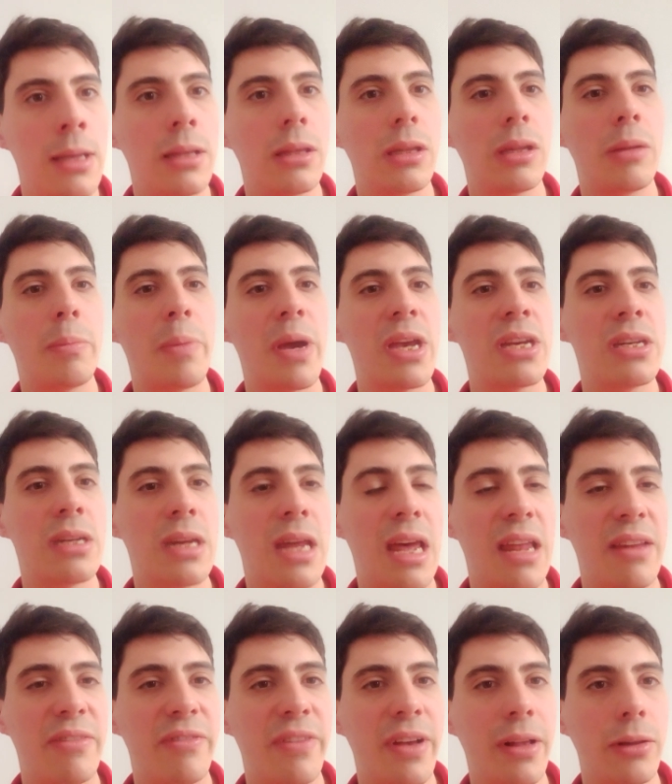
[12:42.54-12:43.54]
that the patient
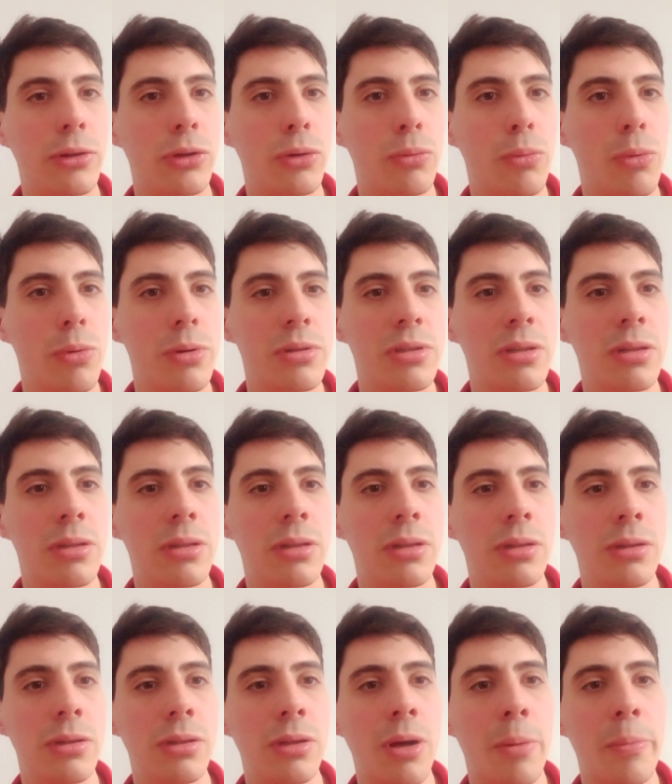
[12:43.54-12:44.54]
had felt towards a
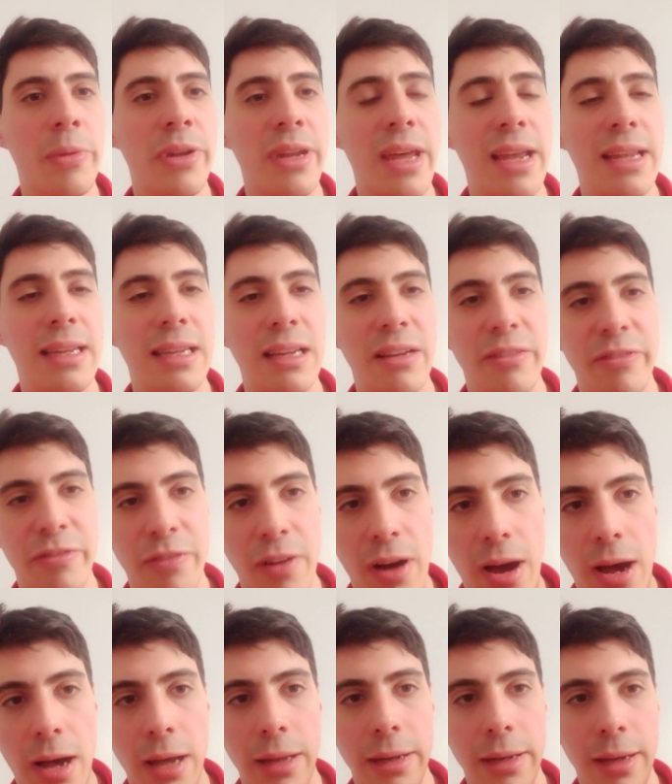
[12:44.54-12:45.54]
dominating
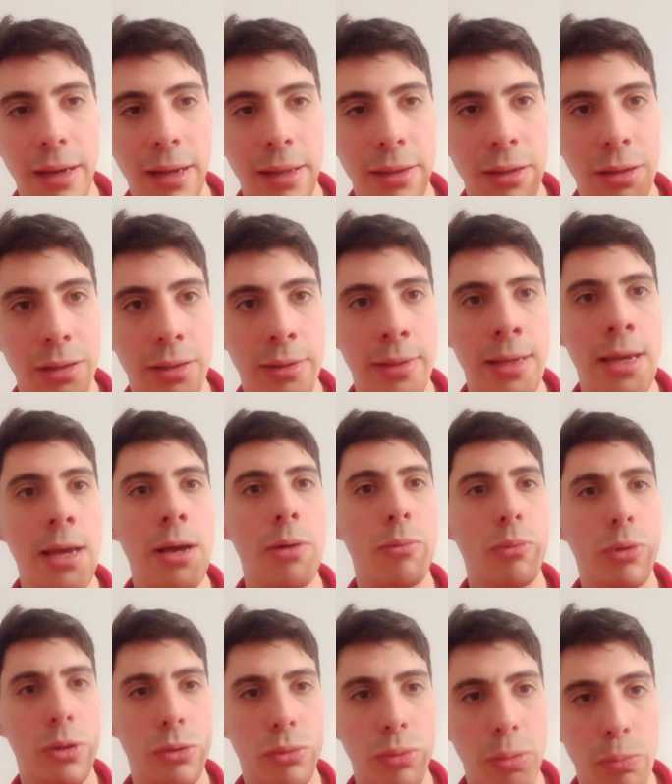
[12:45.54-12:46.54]
father that
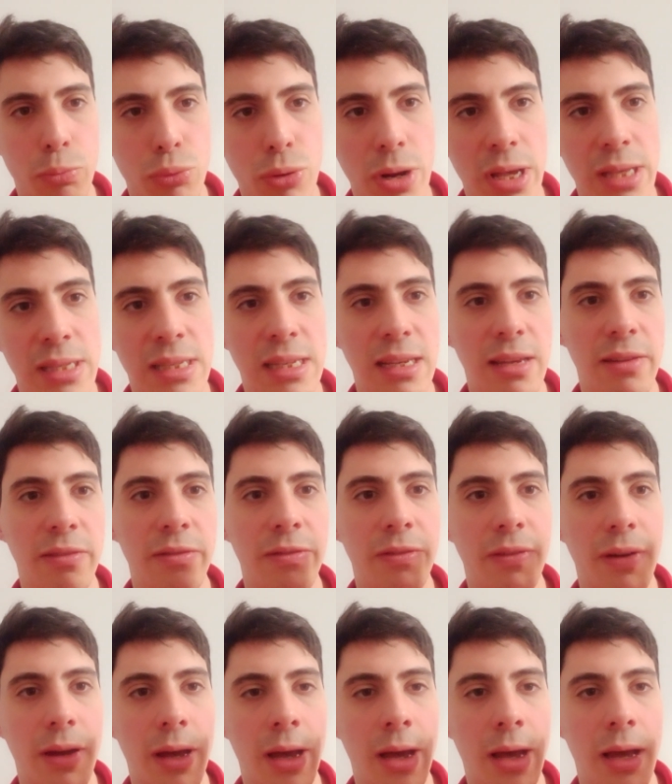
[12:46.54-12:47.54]
was
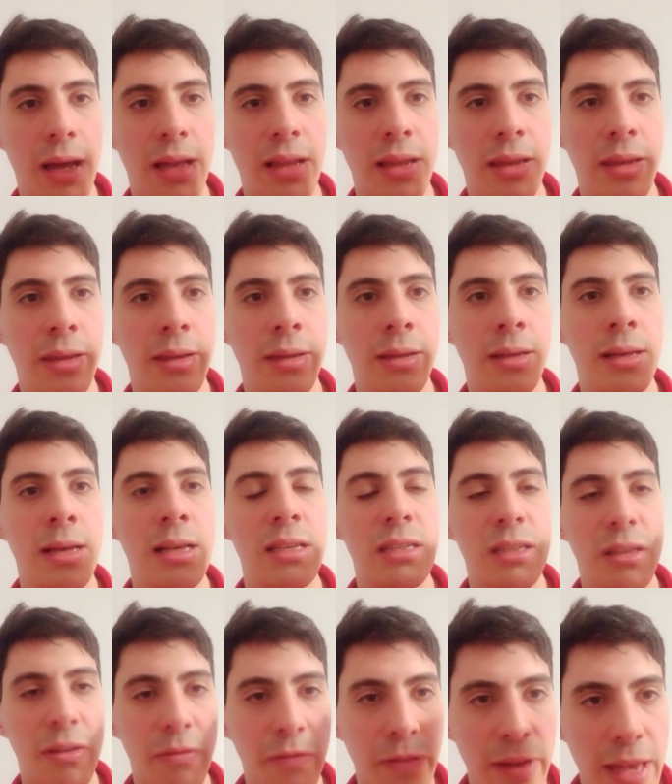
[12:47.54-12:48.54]
repressive and
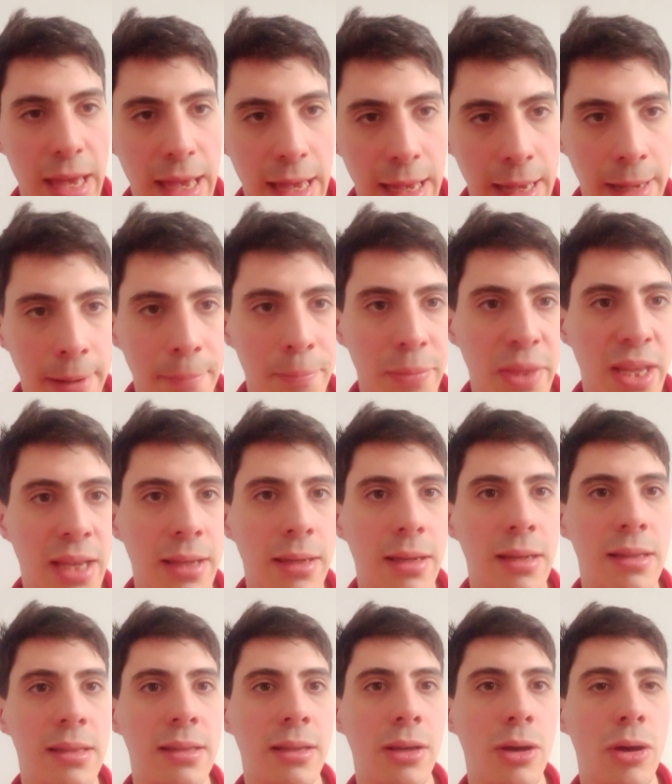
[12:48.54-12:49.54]
severe, and
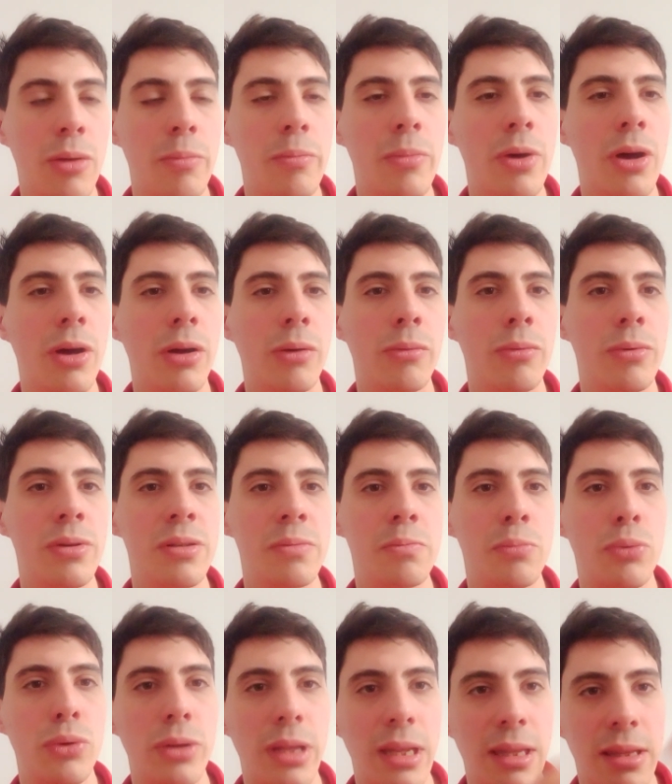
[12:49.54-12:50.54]
that Kernberg was
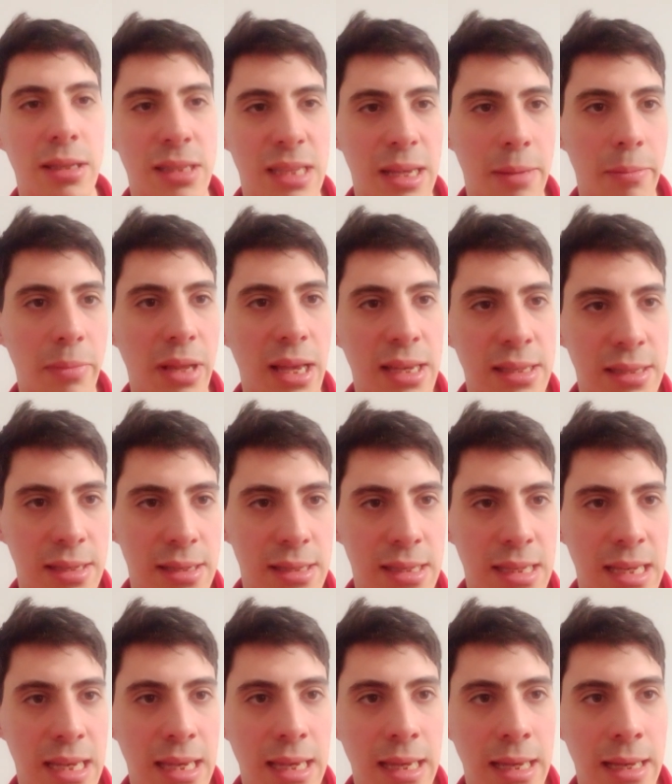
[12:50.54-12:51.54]
put at the same place
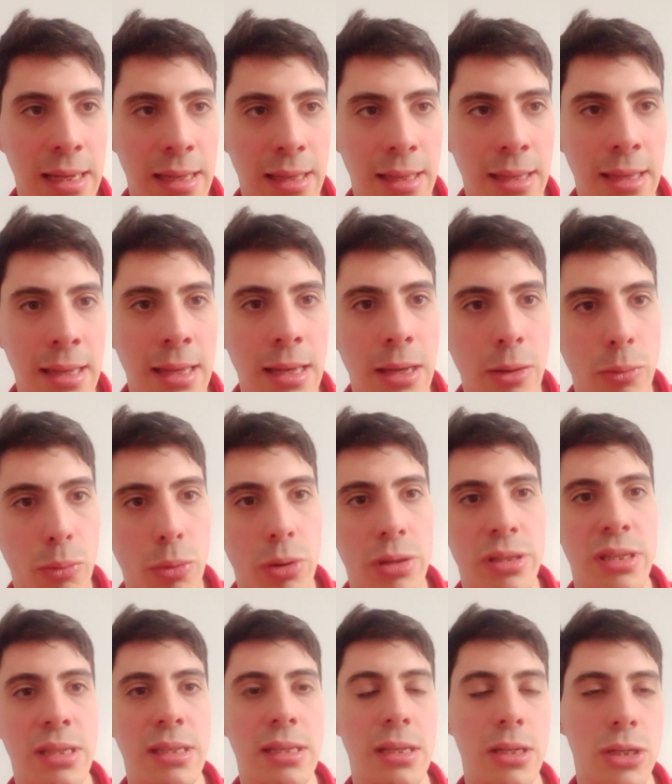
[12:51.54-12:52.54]
as he
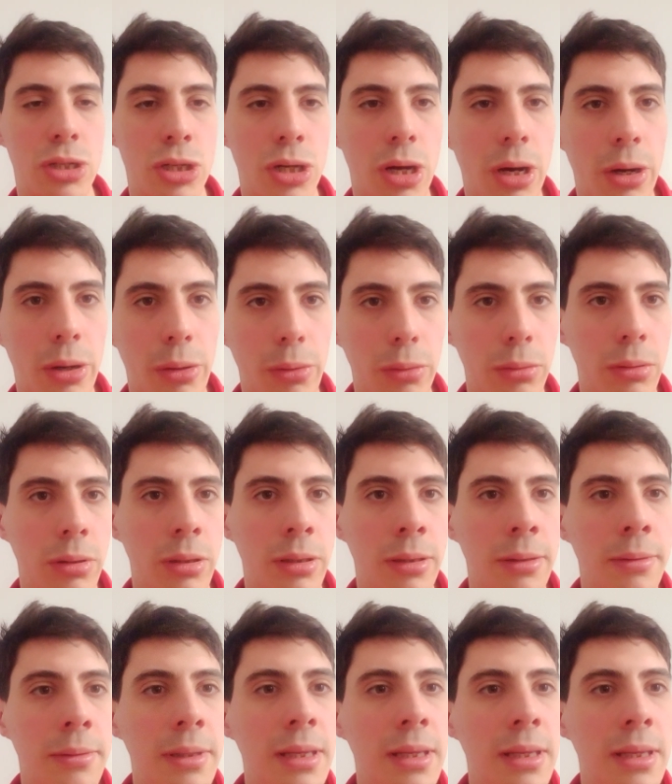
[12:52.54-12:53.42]
was as a child.